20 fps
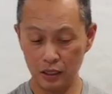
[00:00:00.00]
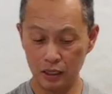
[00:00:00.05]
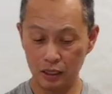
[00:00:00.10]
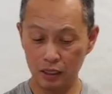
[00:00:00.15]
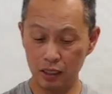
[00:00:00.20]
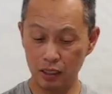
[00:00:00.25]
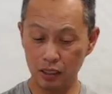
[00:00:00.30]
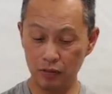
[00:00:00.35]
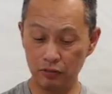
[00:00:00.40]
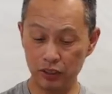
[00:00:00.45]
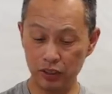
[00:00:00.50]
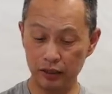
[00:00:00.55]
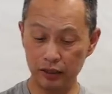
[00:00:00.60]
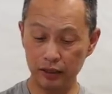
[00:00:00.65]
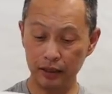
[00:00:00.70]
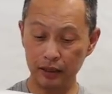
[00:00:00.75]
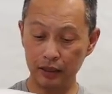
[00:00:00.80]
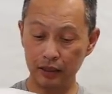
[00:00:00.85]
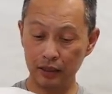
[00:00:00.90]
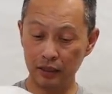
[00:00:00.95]

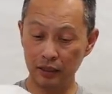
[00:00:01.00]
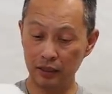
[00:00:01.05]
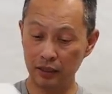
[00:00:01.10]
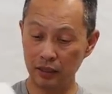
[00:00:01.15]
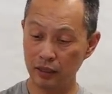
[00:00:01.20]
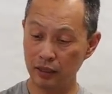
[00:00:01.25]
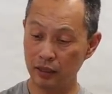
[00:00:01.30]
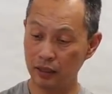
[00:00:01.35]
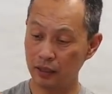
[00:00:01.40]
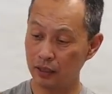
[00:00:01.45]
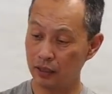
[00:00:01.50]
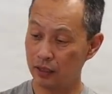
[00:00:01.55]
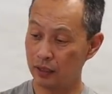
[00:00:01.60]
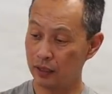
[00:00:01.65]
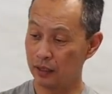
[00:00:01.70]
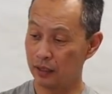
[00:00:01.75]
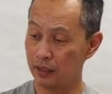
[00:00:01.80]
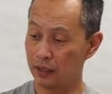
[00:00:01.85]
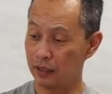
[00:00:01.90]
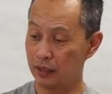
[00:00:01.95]
obviously,
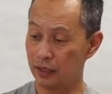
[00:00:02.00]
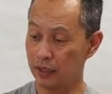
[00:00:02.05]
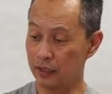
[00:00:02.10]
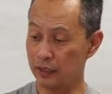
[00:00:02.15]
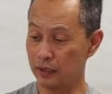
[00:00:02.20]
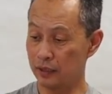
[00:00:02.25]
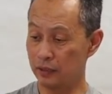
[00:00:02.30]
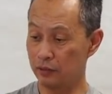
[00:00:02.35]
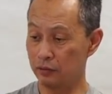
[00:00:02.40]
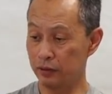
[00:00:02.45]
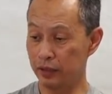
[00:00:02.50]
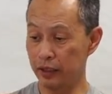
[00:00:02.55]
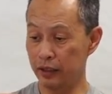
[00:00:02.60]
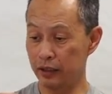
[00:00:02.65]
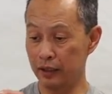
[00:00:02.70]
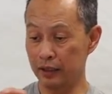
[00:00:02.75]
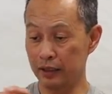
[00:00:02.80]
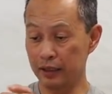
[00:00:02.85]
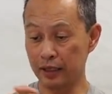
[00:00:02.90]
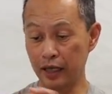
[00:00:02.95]
nice in the rear.
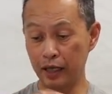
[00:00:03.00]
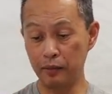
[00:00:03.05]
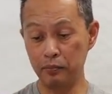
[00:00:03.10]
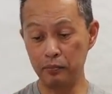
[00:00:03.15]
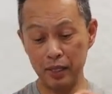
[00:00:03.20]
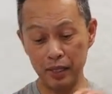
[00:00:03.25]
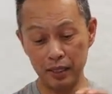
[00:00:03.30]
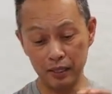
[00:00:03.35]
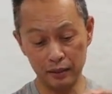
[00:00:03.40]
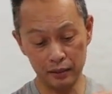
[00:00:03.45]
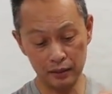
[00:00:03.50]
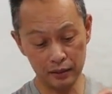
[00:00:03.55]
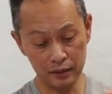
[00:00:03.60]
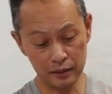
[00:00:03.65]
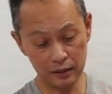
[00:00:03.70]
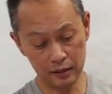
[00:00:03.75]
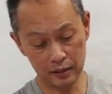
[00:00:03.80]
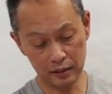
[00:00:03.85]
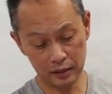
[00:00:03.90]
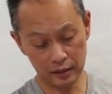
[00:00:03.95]
It's got a metal,
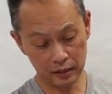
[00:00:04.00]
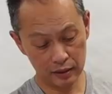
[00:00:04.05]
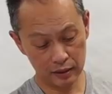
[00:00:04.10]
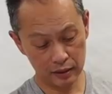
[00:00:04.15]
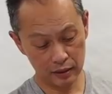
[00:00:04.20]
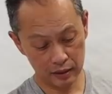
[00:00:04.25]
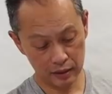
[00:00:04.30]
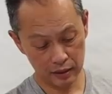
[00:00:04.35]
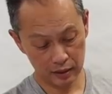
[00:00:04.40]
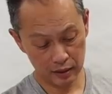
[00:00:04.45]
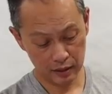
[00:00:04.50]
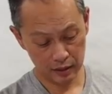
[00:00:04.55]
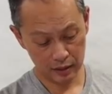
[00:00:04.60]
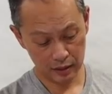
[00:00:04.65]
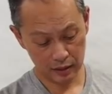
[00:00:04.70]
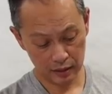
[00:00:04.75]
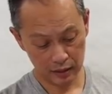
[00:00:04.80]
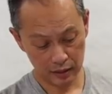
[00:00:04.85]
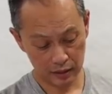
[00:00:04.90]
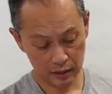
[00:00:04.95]

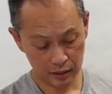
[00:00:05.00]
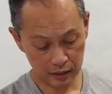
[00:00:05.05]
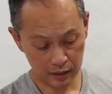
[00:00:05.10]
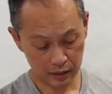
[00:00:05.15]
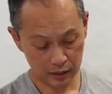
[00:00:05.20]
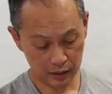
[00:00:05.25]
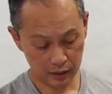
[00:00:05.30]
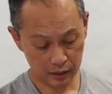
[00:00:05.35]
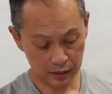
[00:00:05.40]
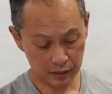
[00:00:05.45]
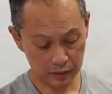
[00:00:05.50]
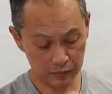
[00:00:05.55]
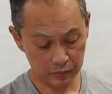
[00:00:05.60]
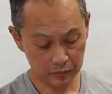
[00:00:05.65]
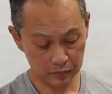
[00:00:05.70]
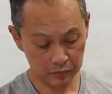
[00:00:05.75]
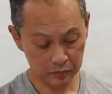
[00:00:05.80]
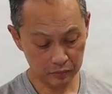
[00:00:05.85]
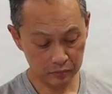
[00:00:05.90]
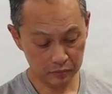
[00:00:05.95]
uh,
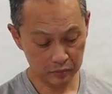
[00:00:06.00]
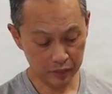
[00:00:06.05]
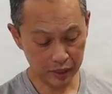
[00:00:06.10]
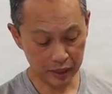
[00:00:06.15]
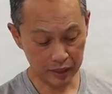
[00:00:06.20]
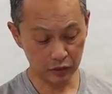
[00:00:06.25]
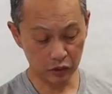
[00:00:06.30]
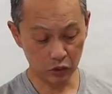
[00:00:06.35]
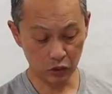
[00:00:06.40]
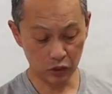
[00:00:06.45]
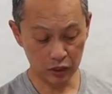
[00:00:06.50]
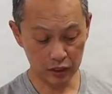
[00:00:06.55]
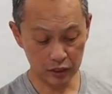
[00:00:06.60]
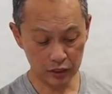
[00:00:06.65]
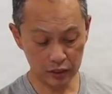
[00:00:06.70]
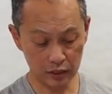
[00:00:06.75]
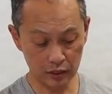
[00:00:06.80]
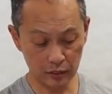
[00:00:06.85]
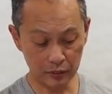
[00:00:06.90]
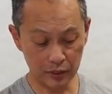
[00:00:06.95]
metal
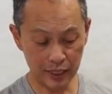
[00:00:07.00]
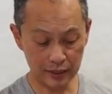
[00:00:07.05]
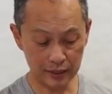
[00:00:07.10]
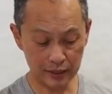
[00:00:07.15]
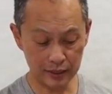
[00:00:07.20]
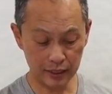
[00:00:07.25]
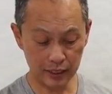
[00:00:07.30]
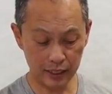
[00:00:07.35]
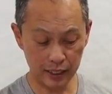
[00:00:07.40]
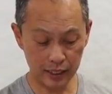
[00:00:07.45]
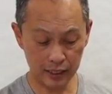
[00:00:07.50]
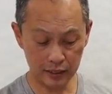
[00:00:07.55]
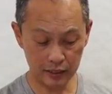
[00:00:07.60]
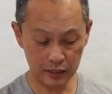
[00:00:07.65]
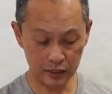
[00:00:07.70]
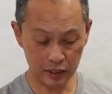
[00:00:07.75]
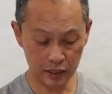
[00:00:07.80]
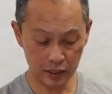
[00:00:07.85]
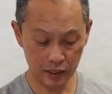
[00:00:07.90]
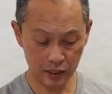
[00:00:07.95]
doors, a plastic
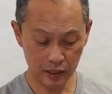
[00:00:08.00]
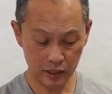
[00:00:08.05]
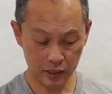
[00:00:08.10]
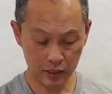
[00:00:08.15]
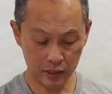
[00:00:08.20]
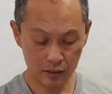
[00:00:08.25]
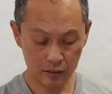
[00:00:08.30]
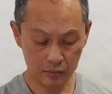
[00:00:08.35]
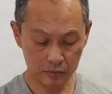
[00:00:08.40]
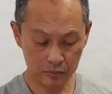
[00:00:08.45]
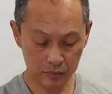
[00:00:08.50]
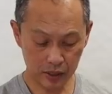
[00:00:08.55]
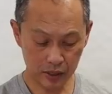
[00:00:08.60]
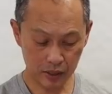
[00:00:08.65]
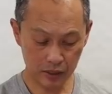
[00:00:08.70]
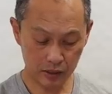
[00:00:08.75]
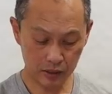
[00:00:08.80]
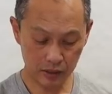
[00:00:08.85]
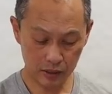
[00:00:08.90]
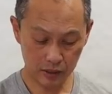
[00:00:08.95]
cage,
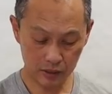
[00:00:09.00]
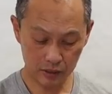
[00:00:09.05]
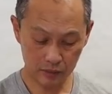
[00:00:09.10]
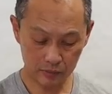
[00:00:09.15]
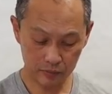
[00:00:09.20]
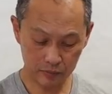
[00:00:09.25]
uh,